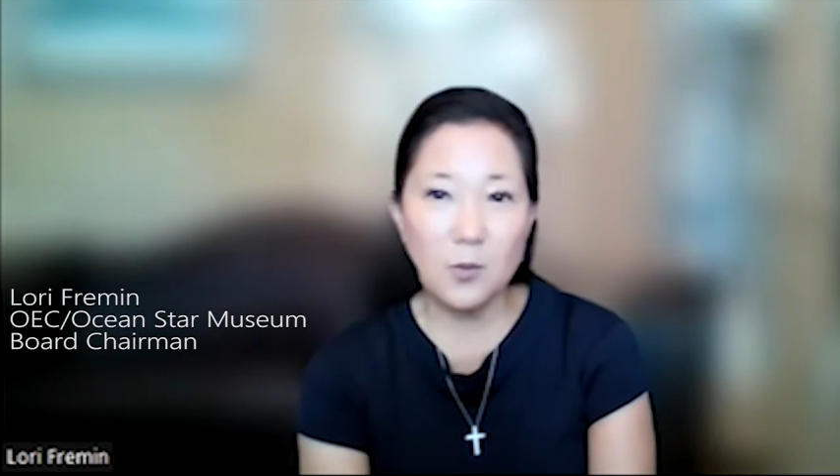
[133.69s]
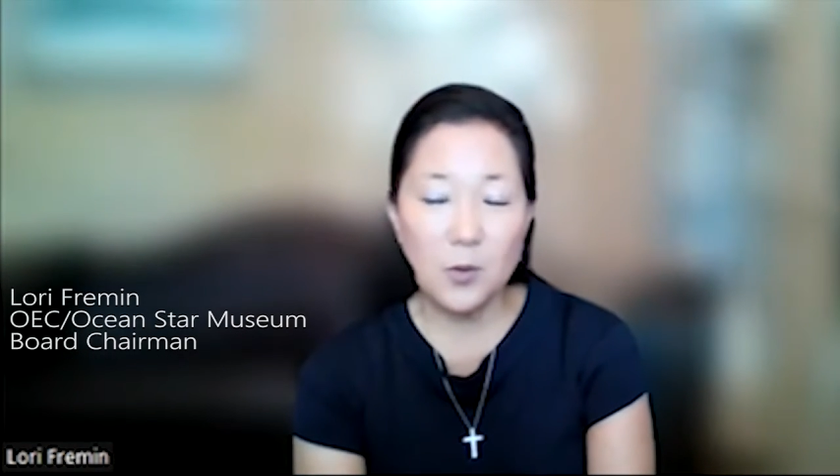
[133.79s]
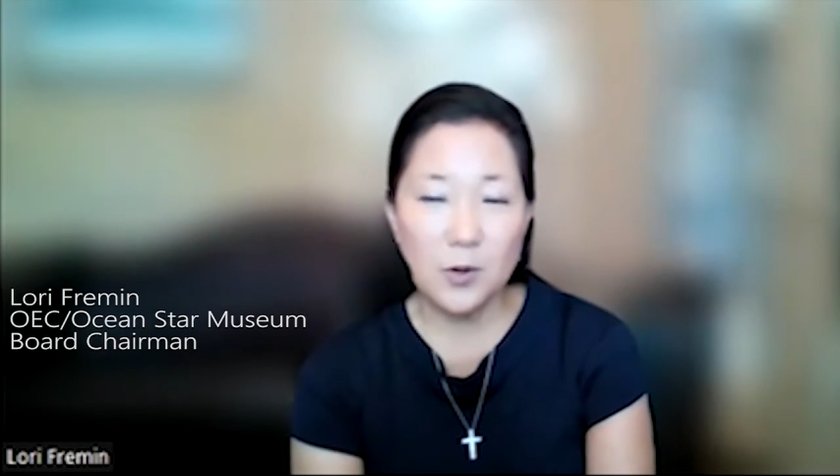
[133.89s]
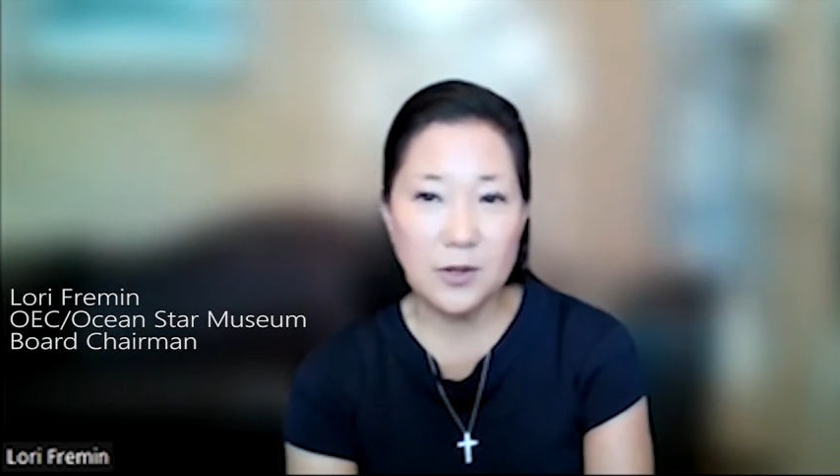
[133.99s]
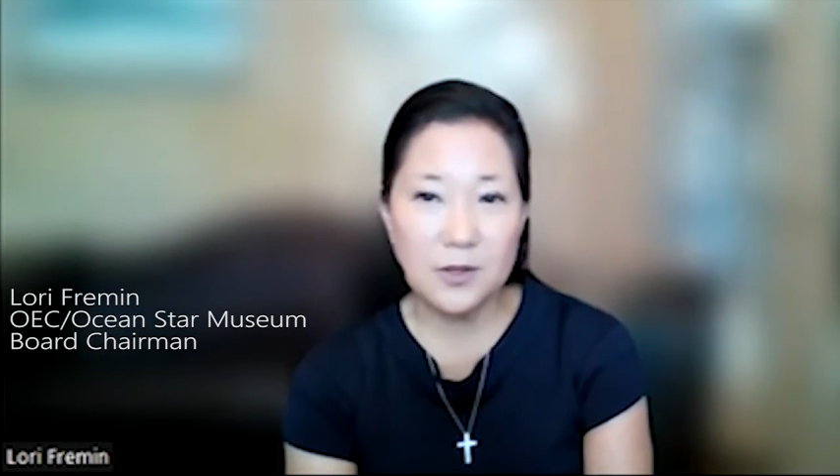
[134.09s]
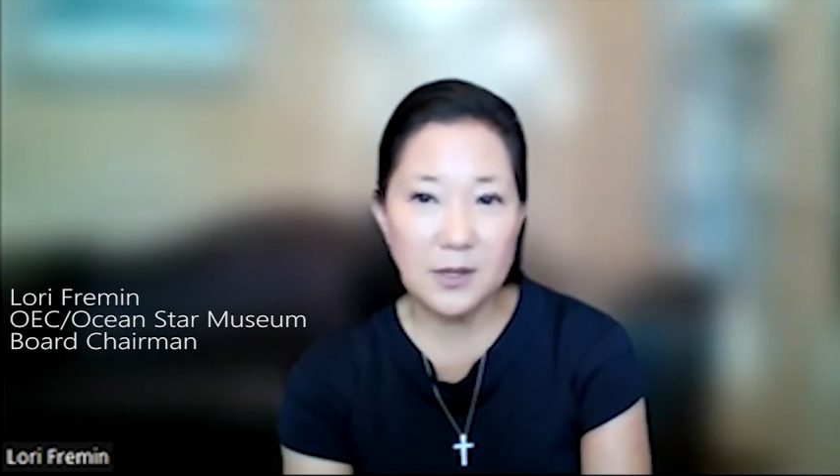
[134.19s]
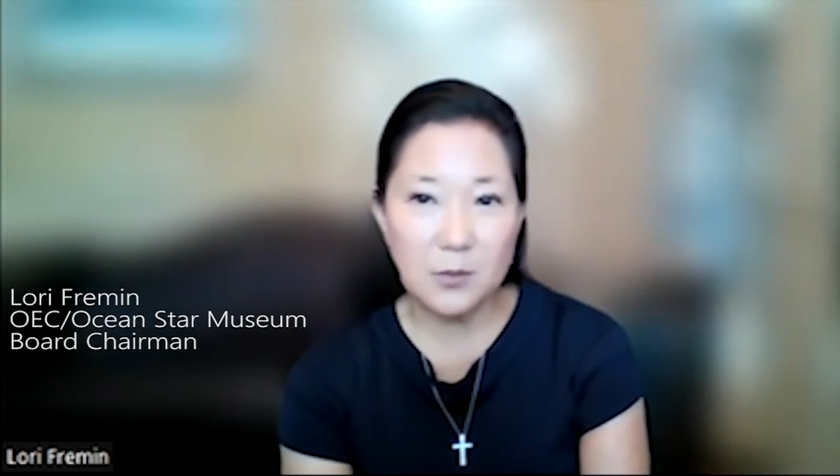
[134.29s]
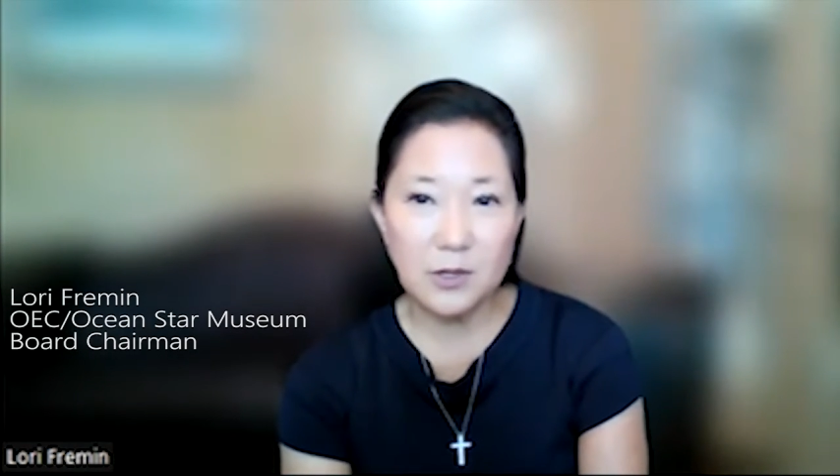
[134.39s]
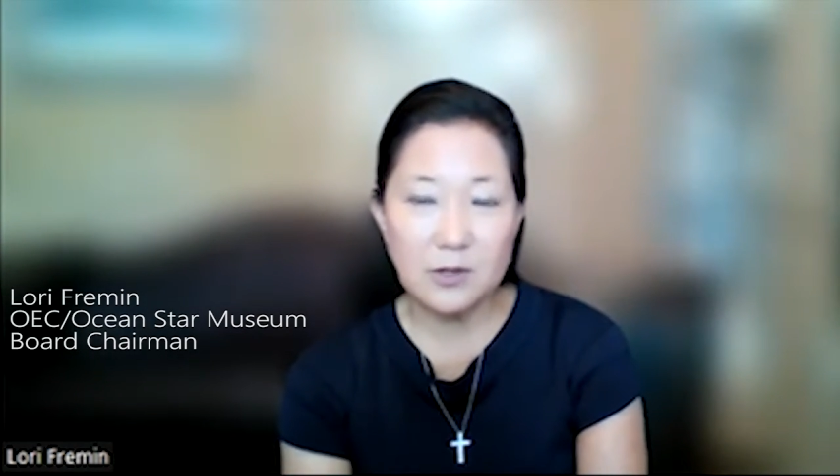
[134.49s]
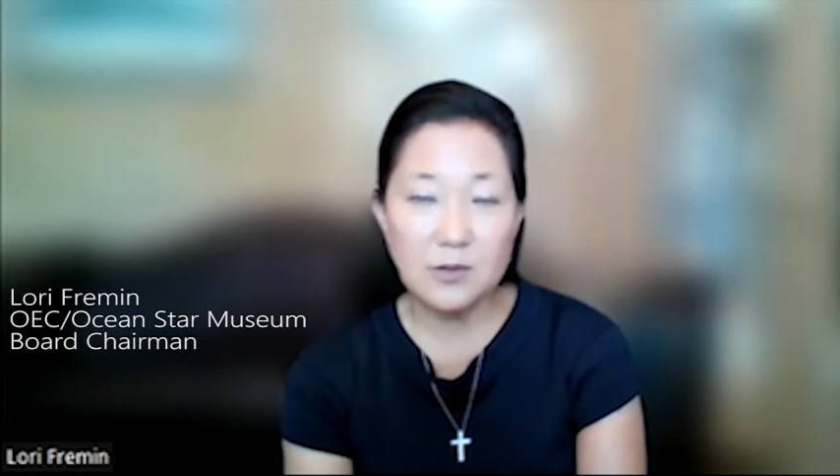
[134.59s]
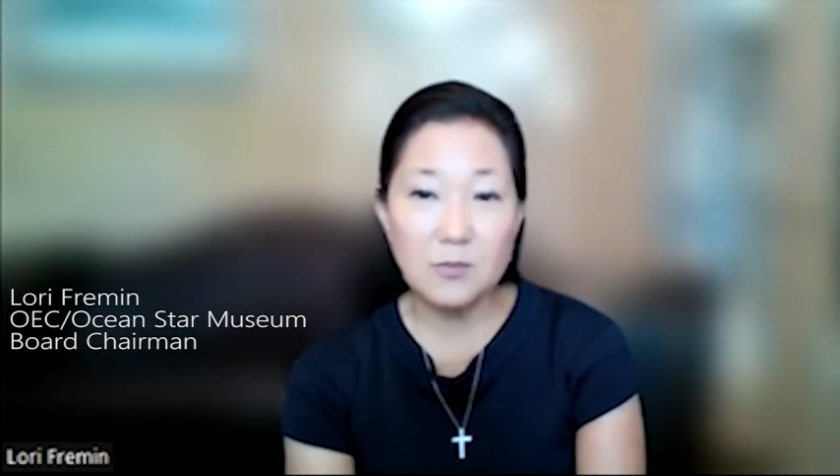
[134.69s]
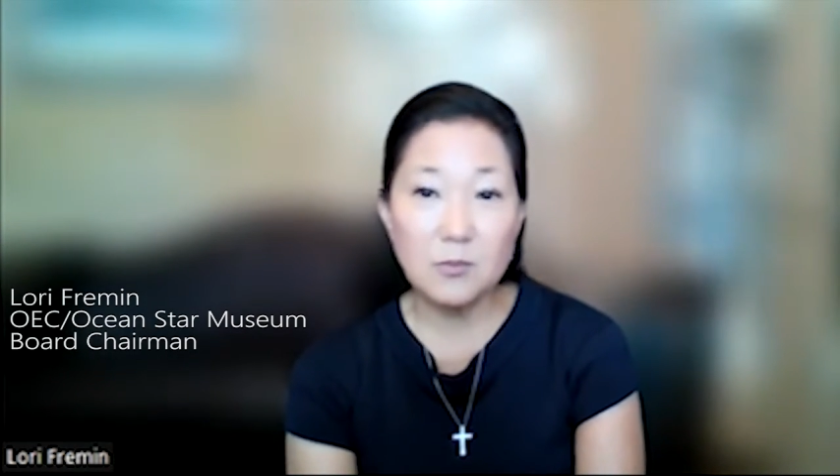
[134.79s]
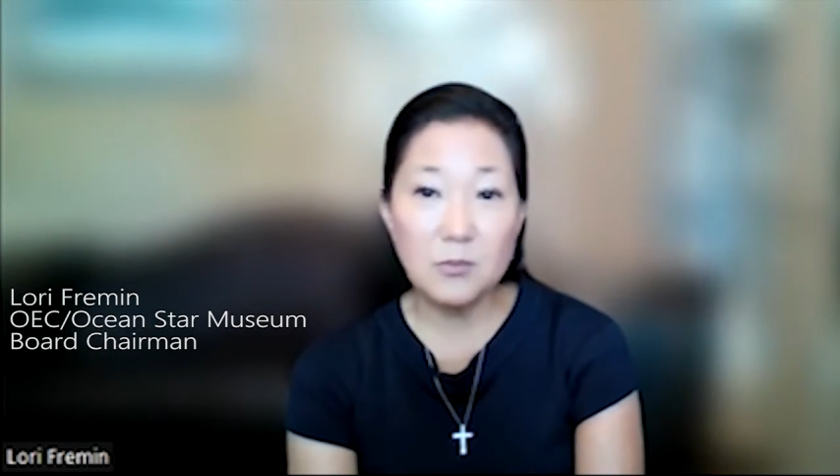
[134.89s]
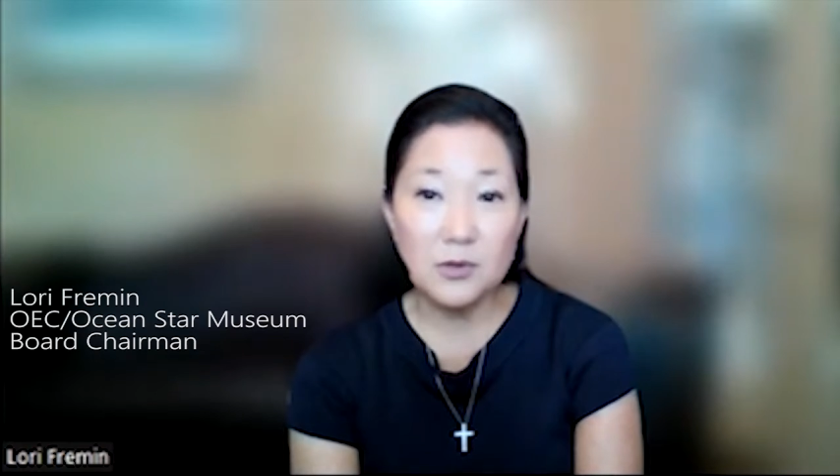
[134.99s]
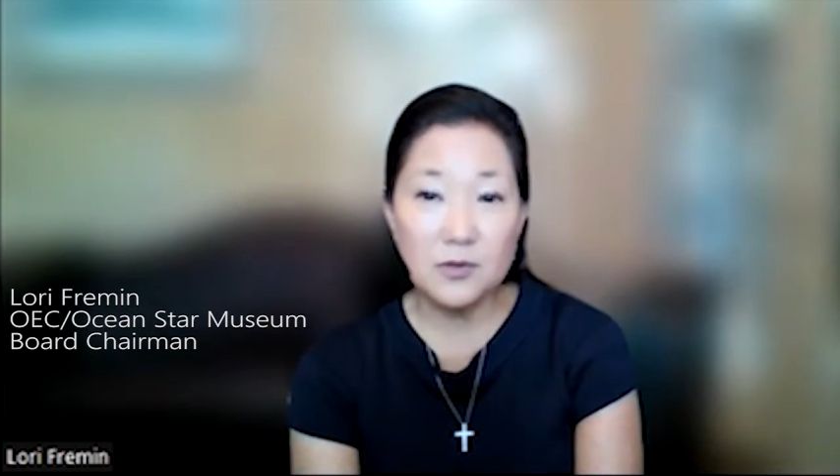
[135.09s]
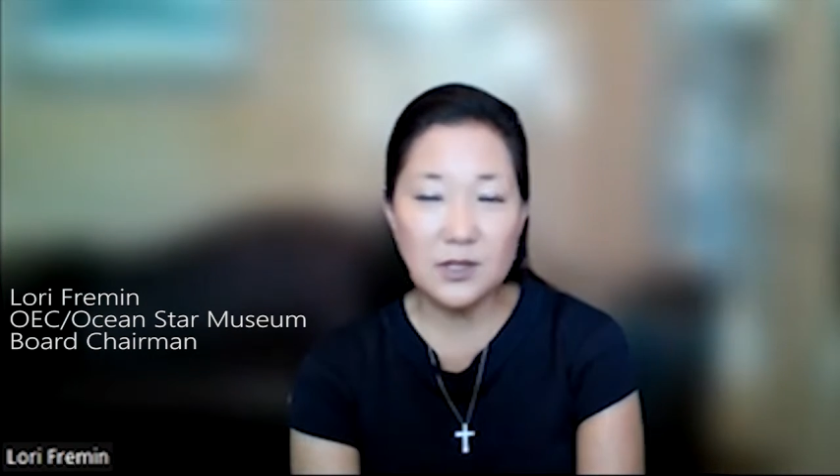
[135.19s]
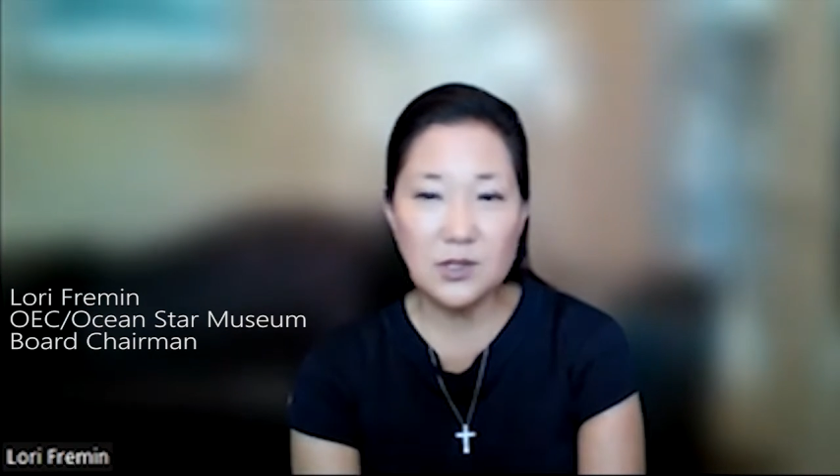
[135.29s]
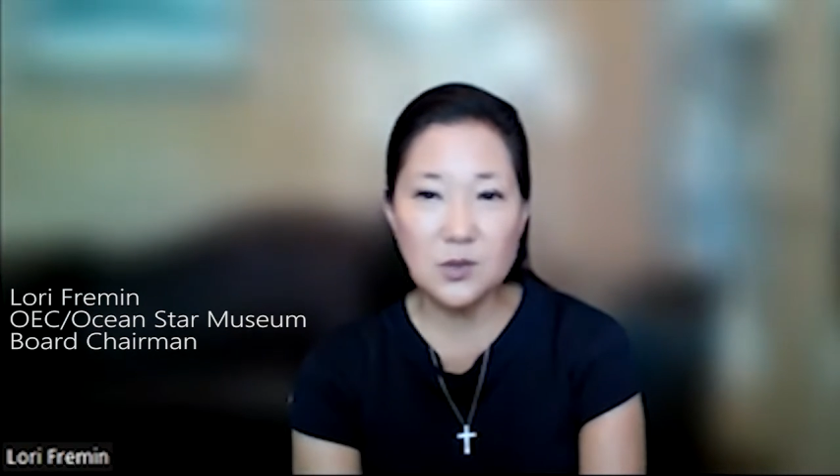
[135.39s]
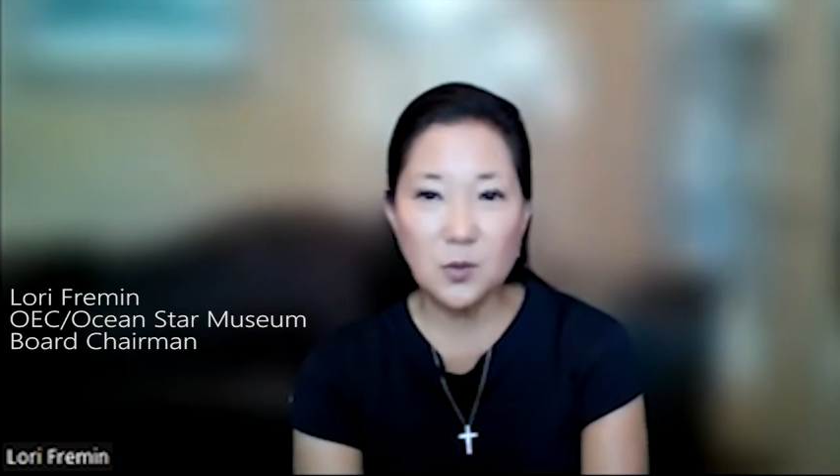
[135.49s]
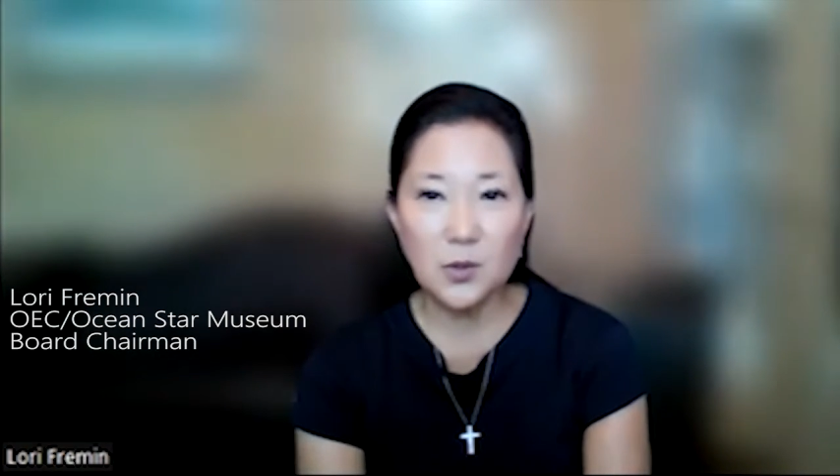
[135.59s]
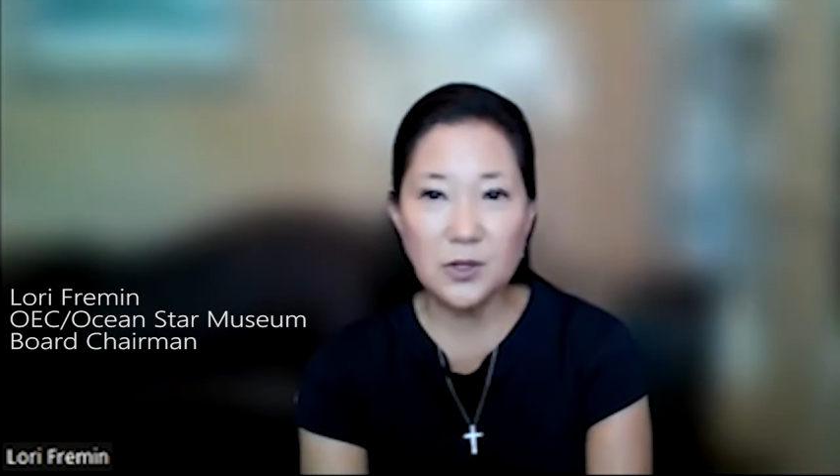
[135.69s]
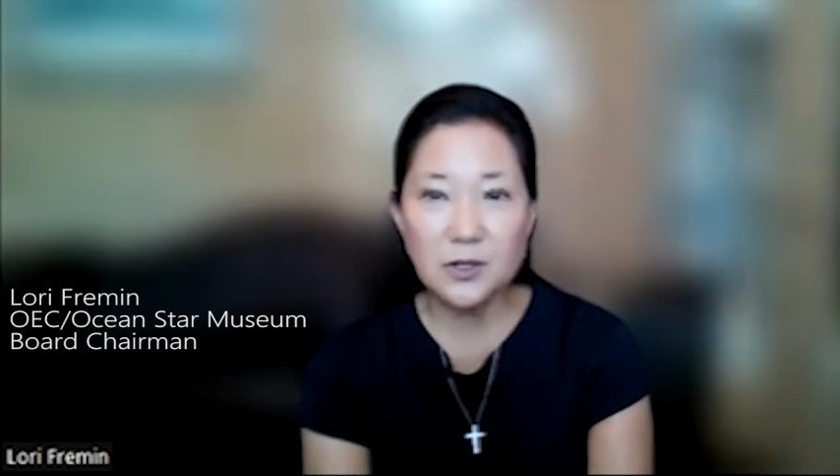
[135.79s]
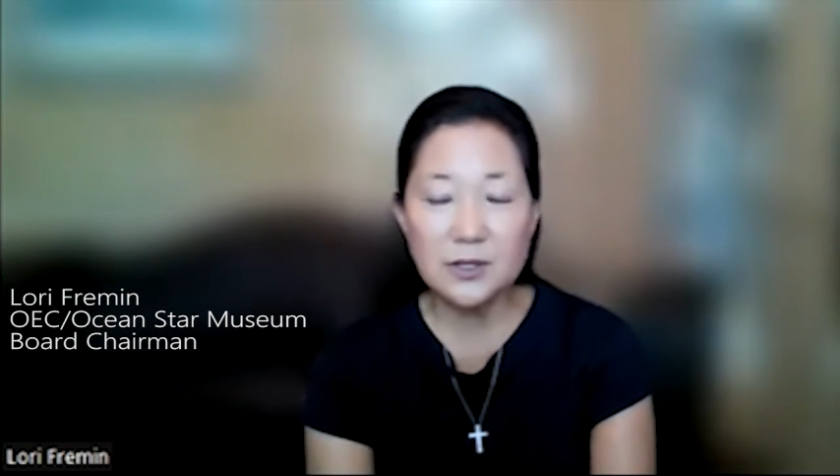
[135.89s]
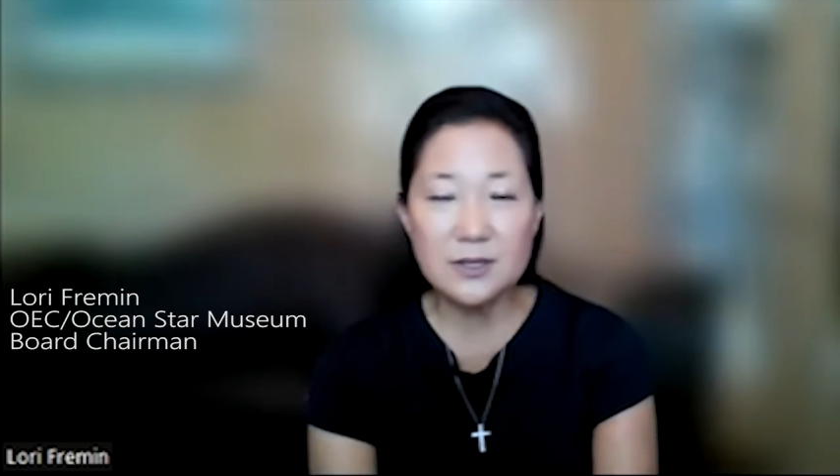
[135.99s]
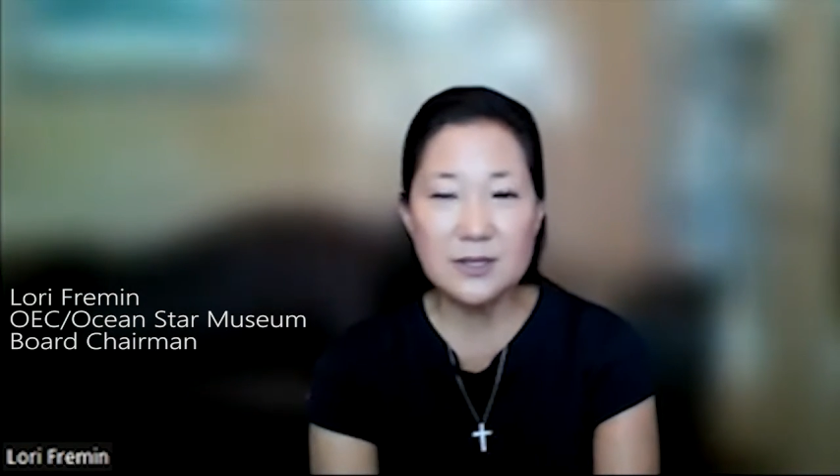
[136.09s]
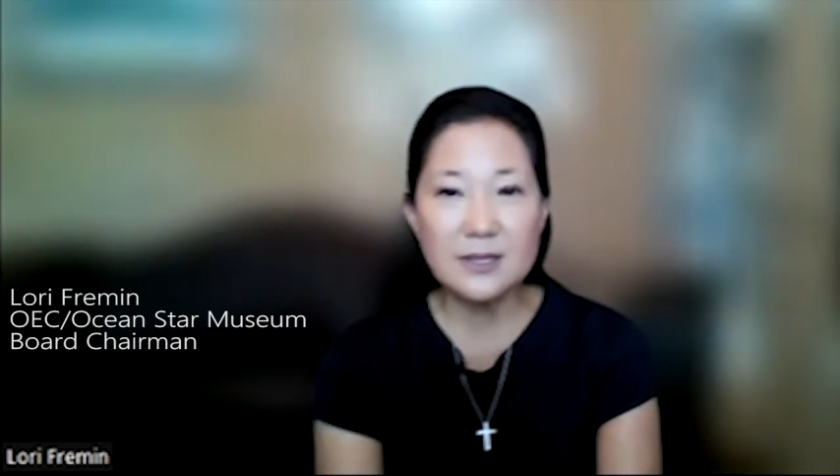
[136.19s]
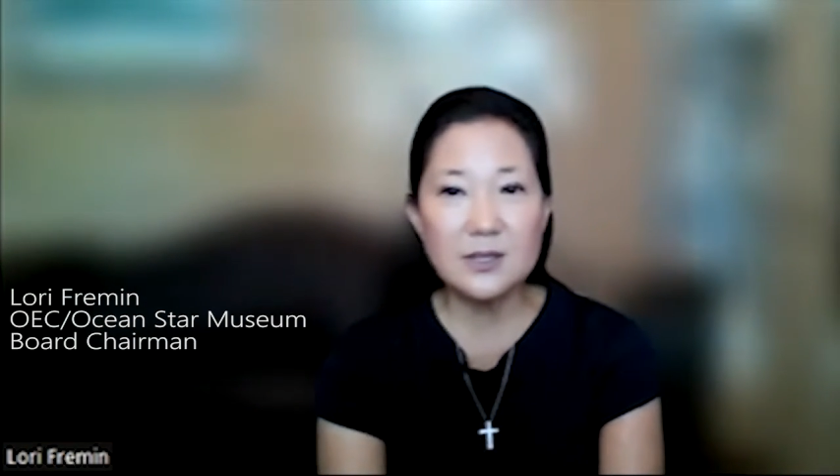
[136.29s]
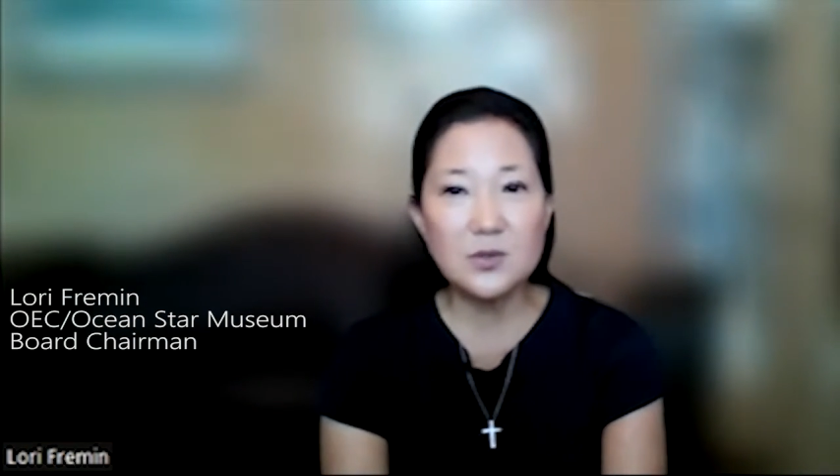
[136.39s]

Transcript: work that we're moving towards